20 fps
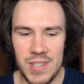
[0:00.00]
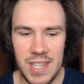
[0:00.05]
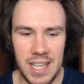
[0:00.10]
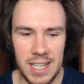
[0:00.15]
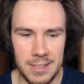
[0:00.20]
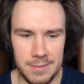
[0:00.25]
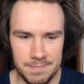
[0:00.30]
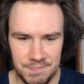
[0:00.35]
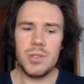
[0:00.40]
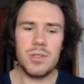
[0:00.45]

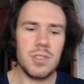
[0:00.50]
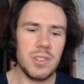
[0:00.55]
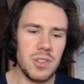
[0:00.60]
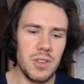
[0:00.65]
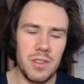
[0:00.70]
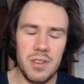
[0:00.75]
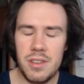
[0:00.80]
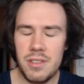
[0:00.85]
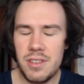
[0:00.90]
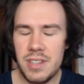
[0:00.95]
And so
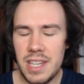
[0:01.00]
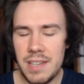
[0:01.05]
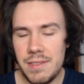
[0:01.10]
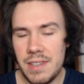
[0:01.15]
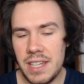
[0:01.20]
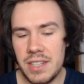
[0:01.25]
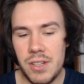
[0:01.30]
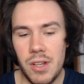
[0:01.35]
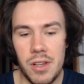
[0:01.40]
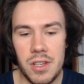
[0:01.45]
they're
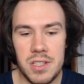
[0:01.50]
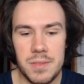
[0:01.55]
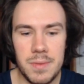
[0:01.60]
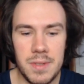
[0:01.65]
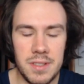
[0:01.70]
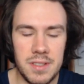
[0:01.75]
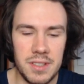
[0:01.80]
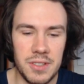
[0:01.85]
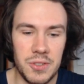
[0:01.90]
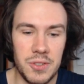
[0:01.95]
giving
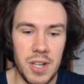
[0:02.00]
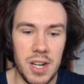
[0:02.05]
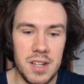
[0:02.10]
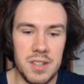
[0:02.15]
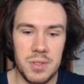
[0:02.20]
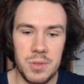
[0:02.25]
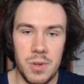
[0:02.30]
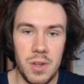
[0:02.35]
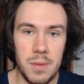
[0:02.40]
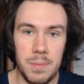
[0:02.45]
acknowledgments and
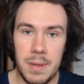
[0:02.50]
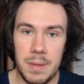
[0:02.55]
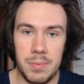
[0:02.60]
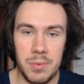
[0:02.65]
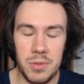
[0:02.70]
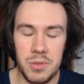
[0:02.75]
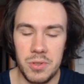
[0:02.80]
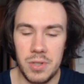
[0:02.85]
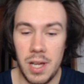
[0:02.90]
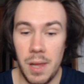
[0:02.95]
credits to all the
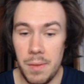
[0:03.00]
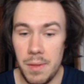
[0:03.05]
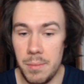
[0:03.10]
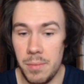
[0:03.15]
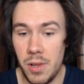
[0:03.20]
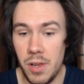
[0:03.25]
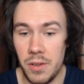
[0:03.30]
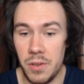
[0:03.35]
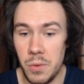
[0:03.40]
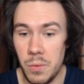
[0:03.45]
people who helped
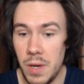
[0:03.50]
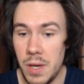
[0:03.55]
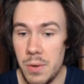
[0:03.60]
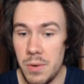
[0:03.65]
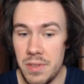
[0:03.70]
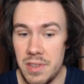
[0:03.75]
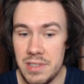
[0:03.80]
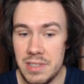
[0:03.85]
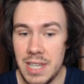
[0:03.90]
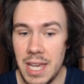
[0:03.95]
them along the way
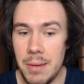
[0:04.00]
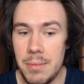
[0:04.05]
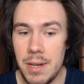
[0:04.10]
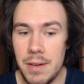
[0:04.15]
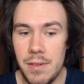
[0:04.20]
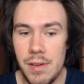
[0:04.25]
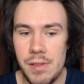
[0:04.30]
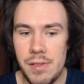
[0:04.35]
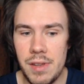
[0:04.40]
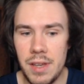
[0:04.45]
with this game and
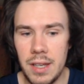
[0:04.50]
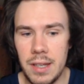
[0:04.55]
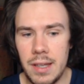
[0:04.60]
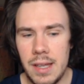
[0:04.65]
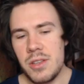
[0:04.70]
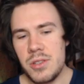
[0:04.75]
everything.